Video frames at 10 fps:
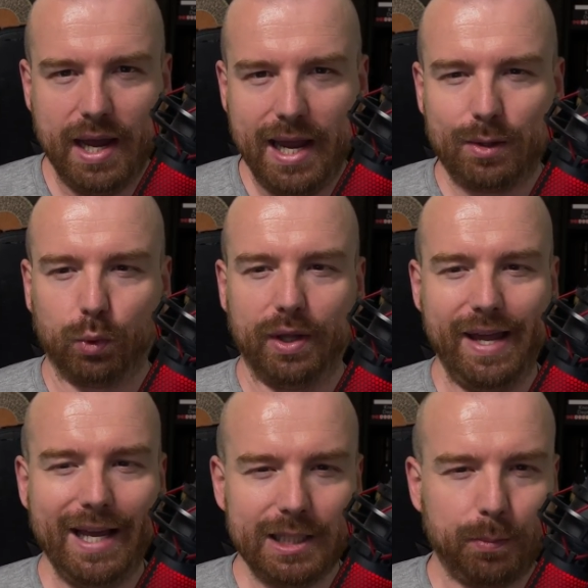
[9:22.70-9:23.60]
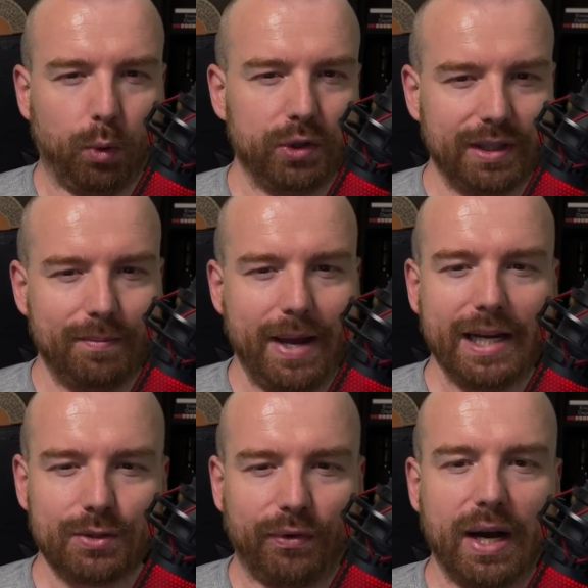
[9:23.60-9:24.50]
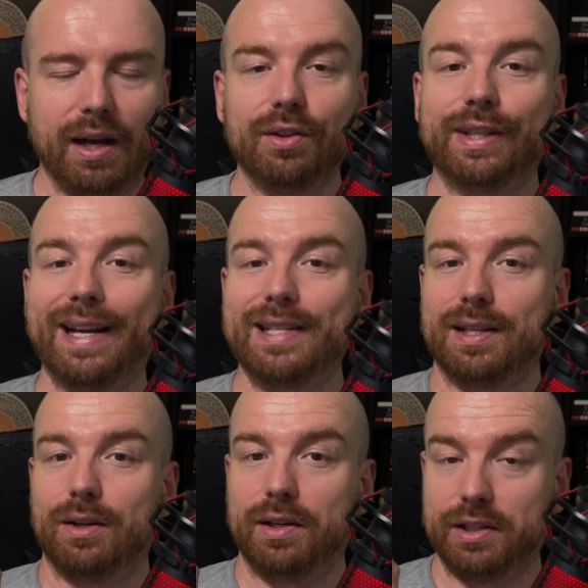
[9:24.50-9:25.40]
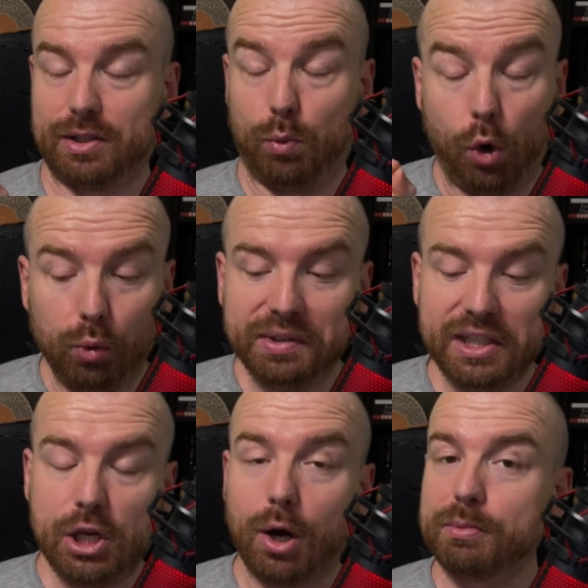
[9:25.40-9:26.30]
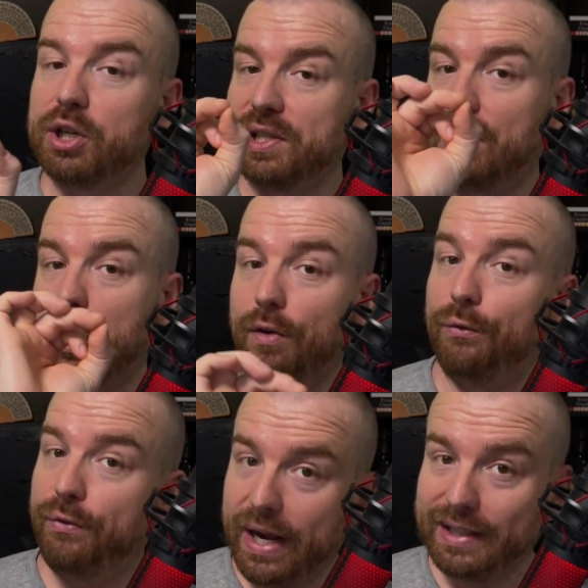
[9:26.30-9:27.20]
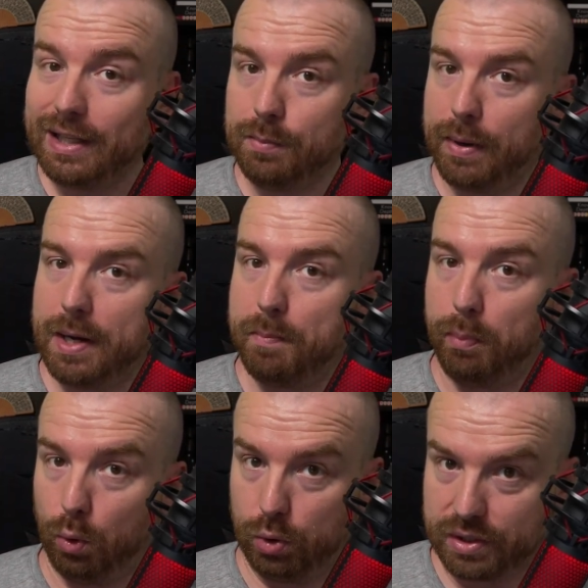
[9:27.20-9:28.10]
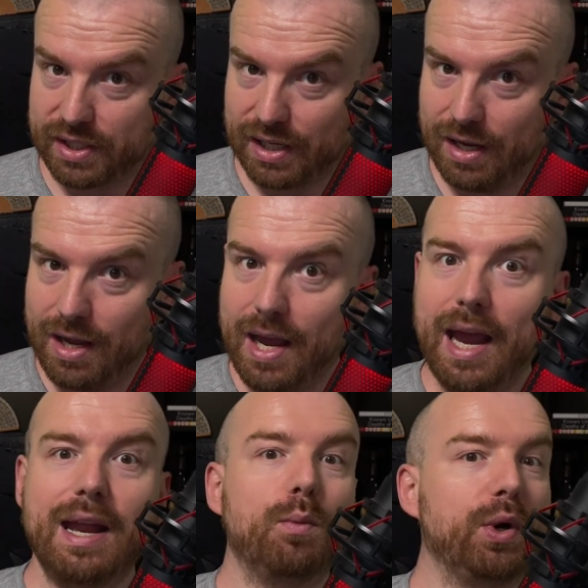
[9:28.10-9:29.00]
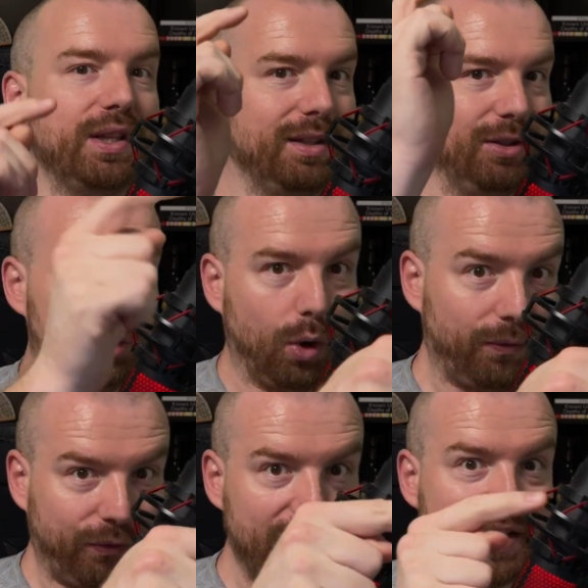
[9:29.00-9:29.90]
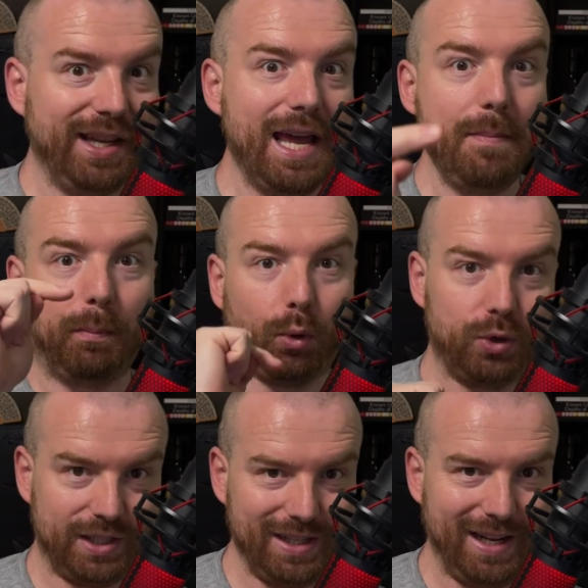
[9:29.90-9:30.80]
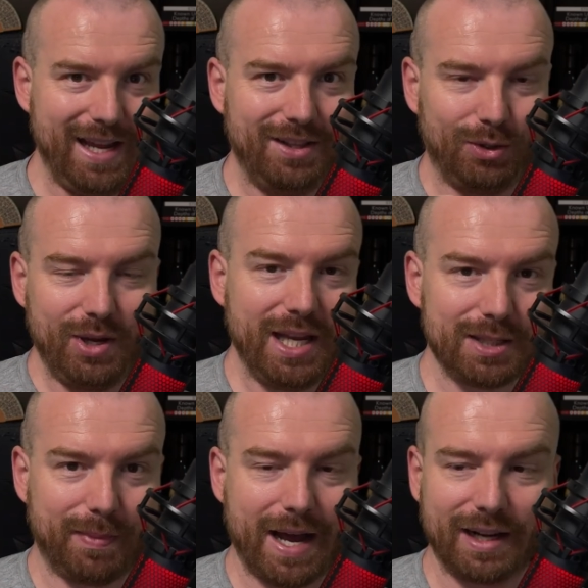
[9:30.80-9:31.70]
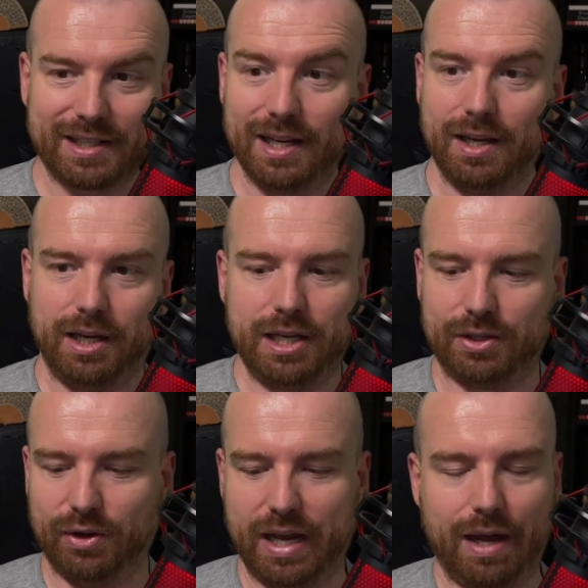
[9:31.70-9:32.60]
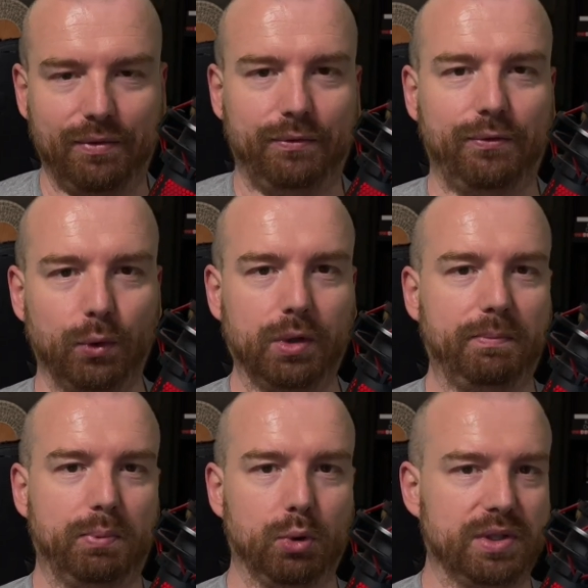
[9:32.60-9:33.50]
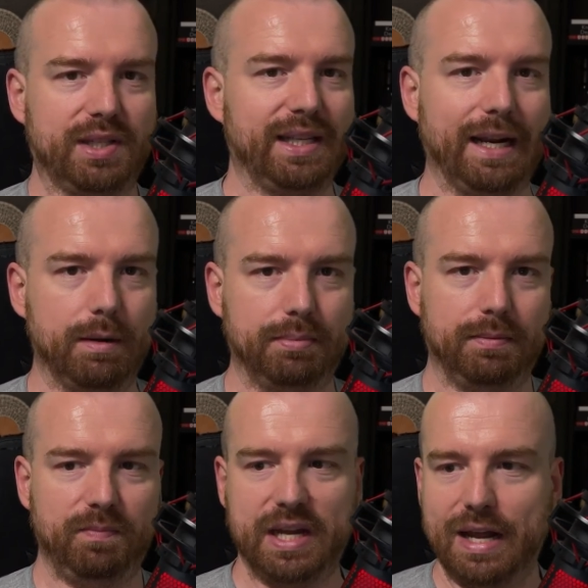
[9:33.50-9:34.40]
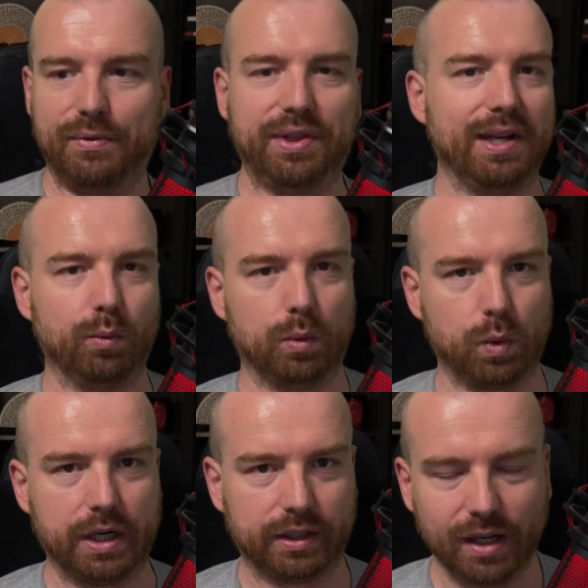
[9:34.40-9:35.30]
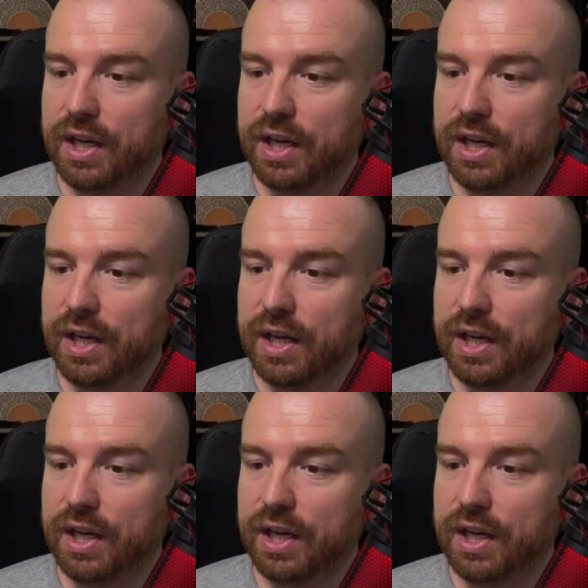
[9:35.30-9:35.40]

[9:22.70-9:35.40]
it will export the max file that is, so only the objects that are affected by Pulze. And when your friend imports it into his max, he's gonna have full Pulze setup, and everything will work.